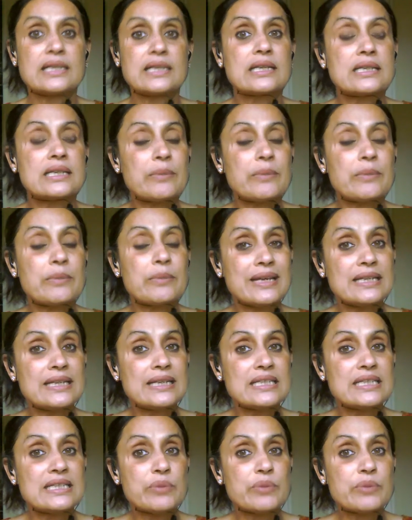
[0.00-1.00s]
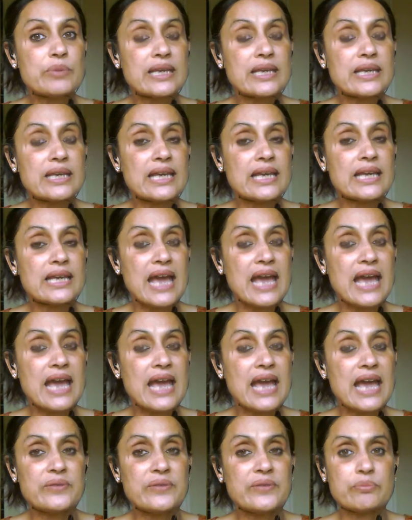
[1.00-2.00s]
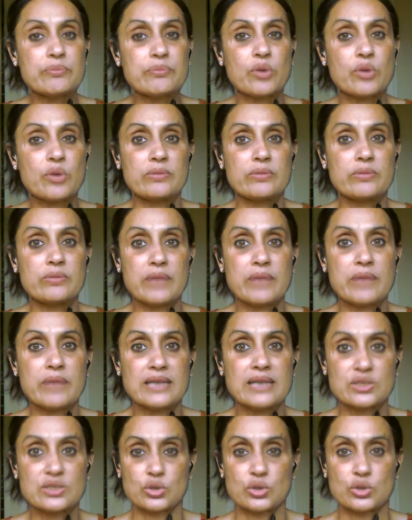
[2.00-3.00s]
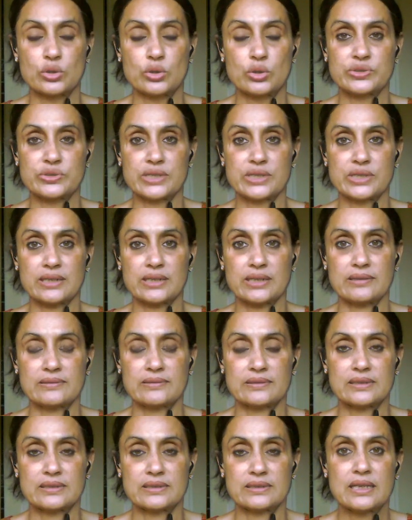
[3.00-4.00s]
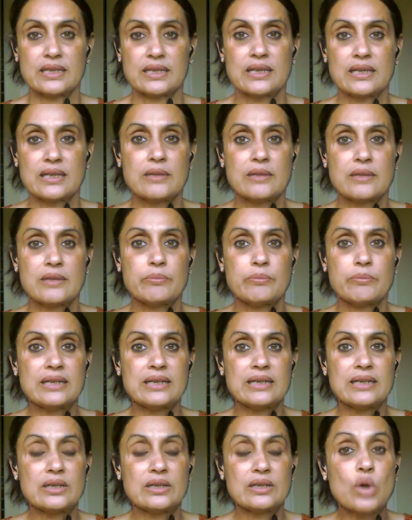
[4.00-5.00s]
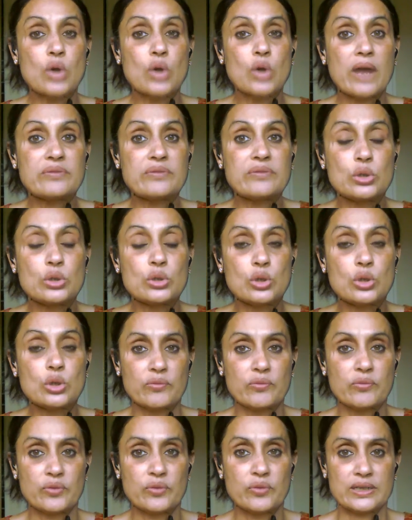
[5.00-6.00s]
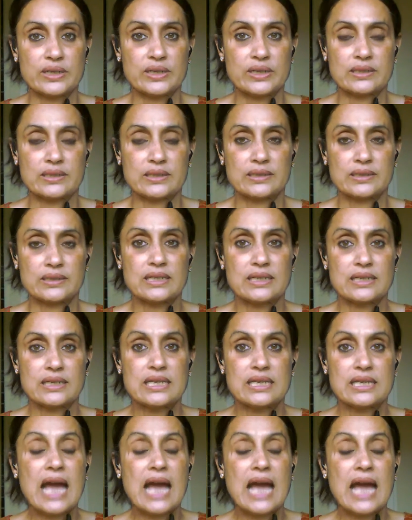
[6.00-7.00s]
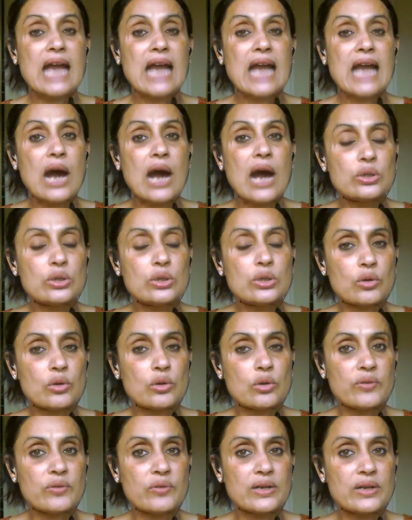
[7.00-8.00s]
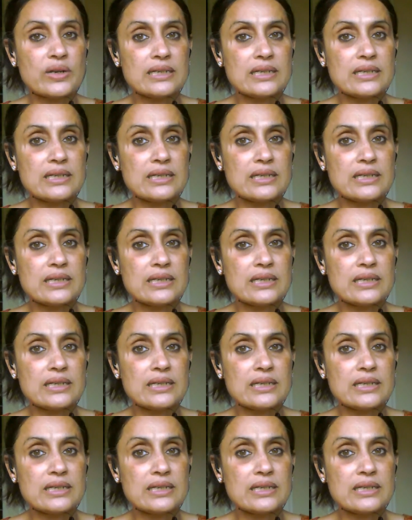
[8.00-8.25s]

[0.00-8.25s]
Typically speaking, every problem has a solution, but you have to look for it. And how do you look for it?